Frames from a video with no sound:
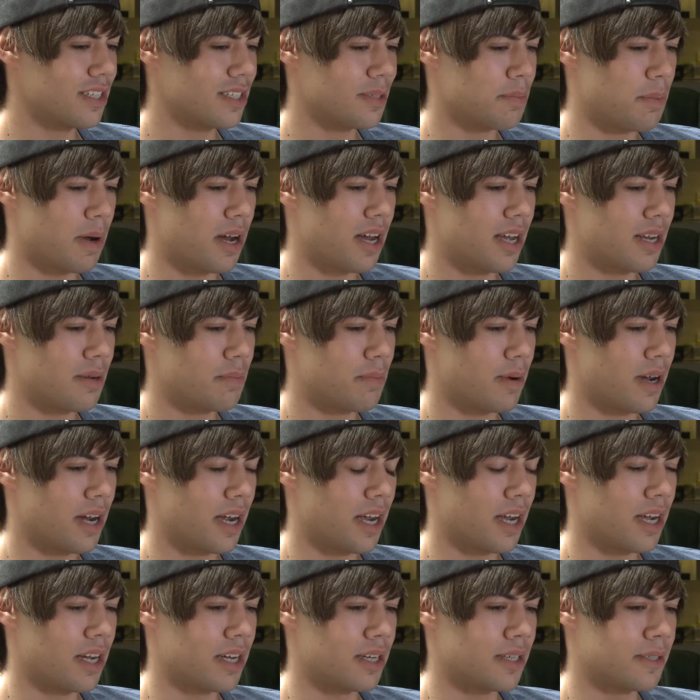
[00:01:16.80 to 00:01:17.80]
inspired
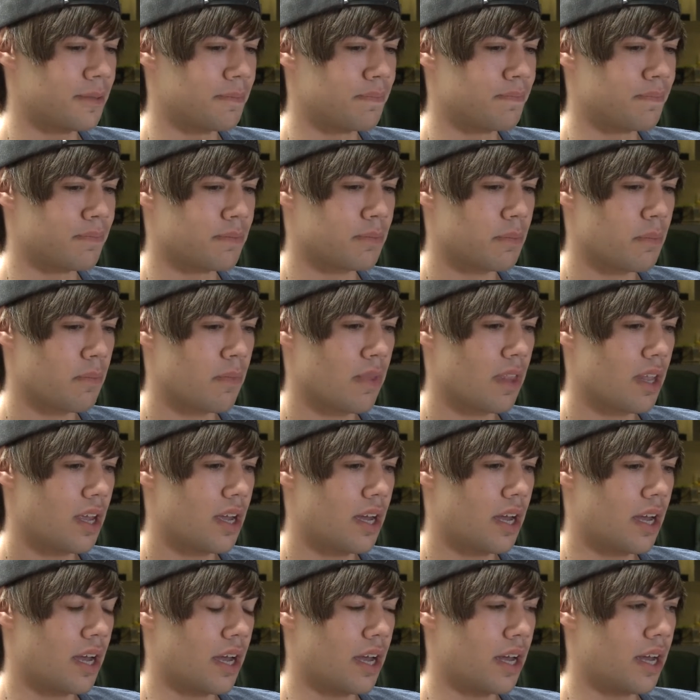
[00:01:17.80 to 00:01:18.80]
by um,
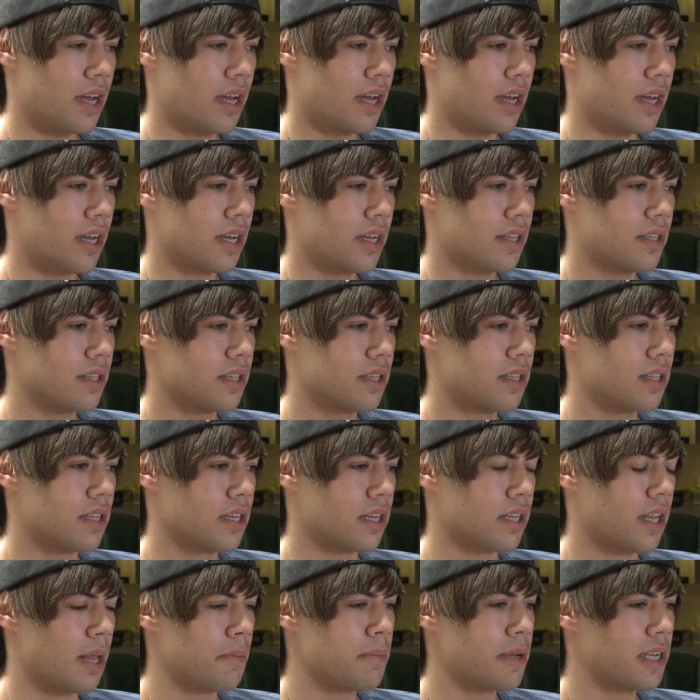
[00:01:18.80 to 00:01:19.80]
uh, the
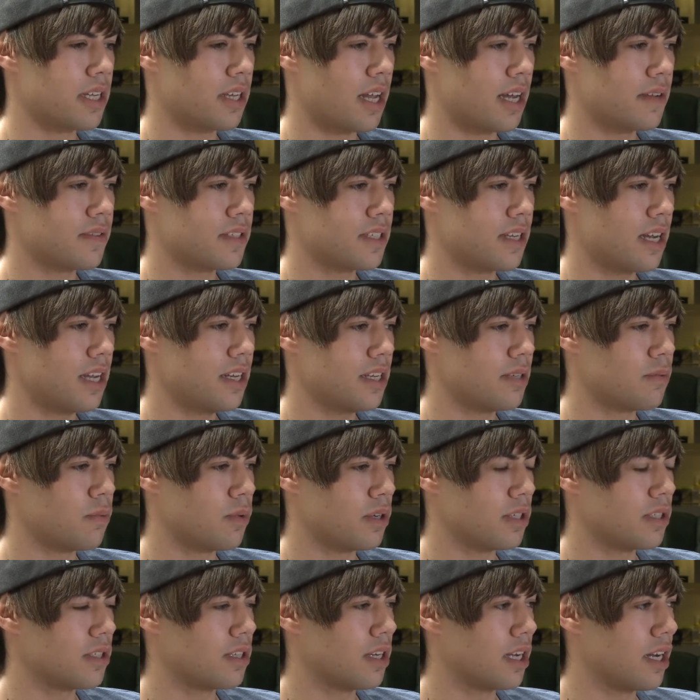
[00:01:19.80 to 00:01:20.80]
clubbing lifestyle and
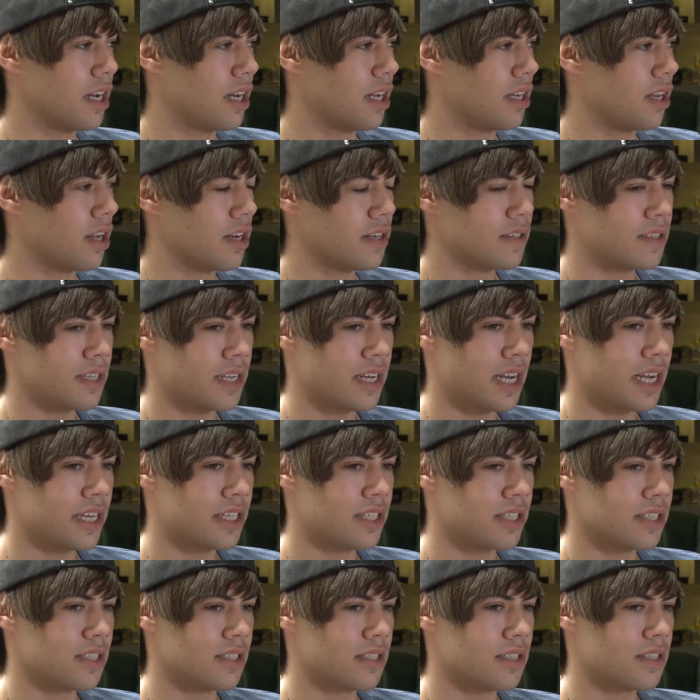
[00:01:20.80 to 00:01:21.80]
what a lot of
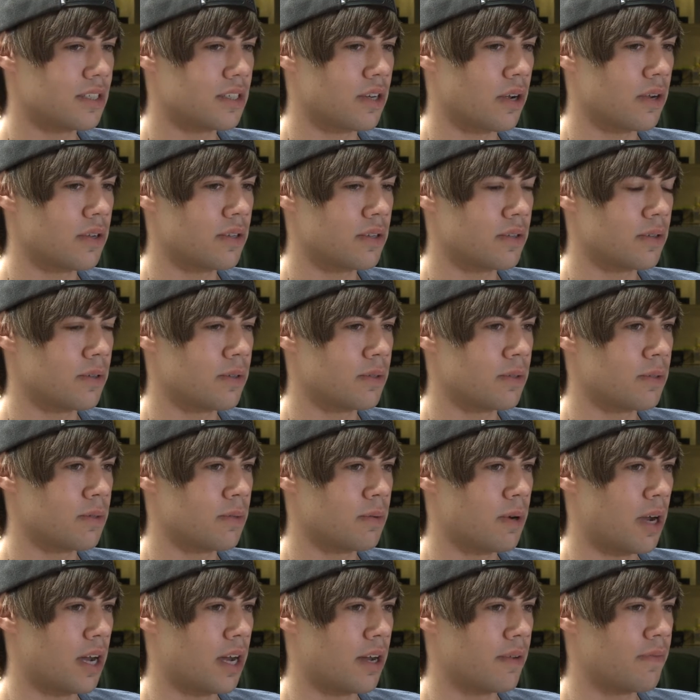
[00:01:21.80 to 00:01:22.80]
teenagers go through
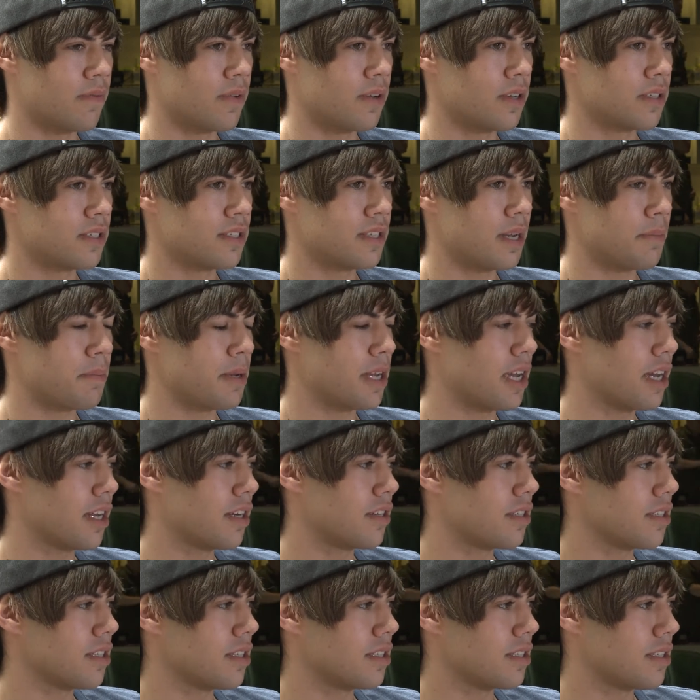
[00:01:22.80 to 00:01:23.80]
uh, first stepping out
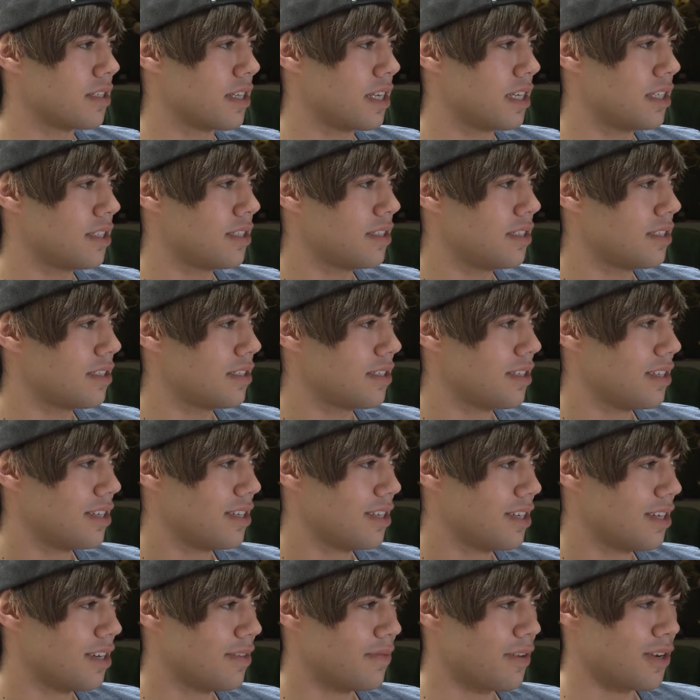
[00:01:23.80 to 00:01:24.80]
onto the scenes
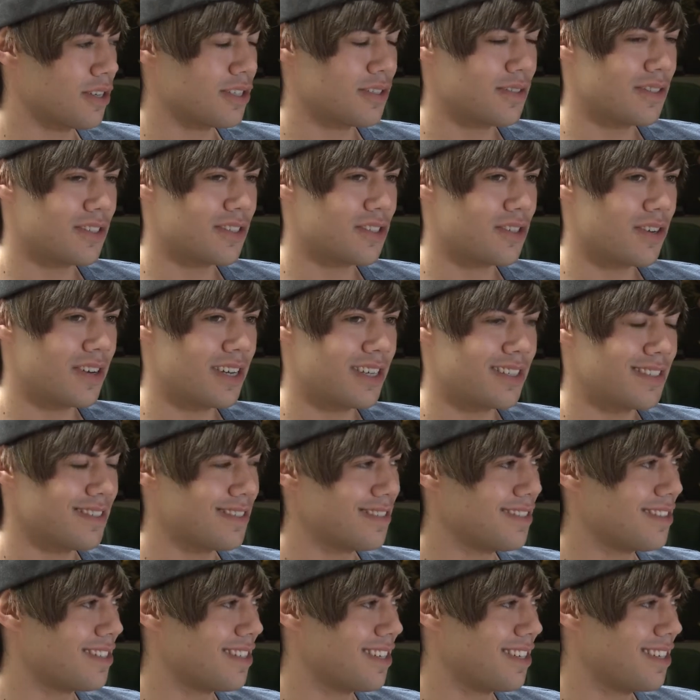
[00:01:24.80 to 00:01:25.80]
of Oxford Street,
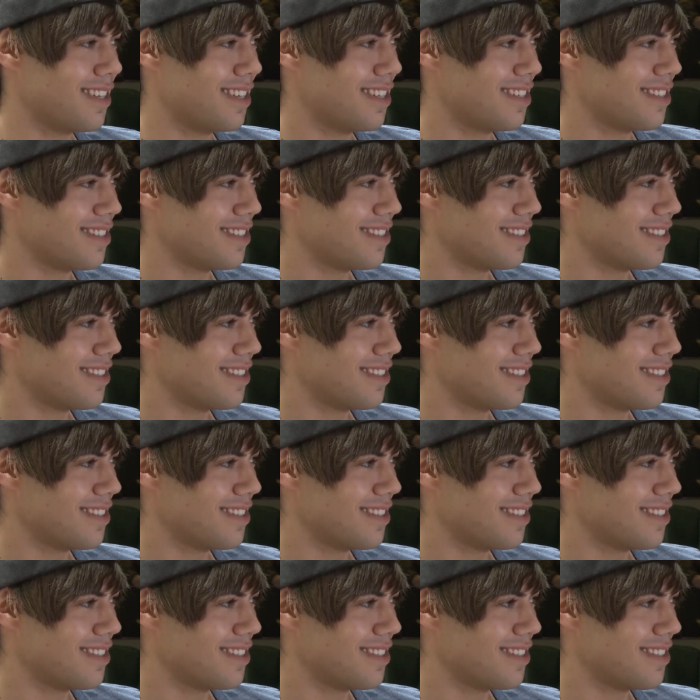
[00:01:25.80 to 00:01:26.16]
Sydney.